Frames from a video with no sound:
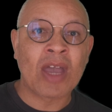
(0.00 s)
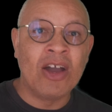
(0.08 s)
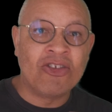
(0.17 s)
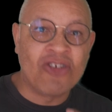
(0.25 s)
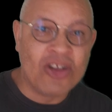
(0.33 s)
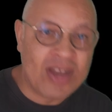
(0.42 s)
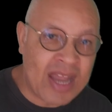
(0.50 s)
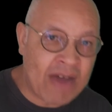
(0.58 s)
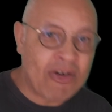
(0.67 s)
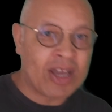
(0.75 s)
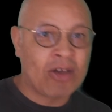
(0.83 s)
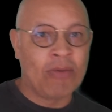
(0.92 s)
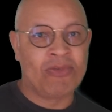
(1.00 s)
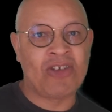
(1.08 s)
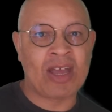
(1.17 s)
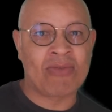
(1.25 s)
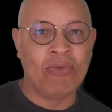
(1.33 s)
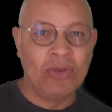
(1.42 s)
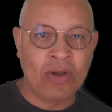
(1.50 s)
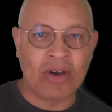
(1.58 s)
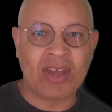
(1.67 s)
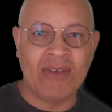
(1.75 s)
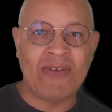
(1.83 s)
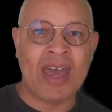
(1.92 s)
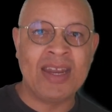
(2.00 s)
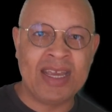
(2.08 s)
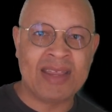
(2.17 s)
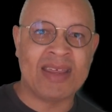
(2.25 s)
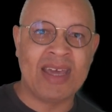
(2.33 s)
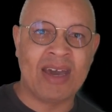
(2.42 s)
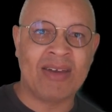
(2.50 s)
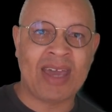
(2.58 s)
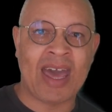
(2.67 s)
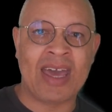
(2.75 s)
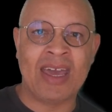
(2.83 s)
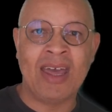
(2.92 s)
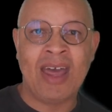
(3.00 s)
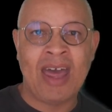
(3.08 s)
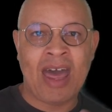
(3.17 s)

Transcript: A generic object will not give any ToK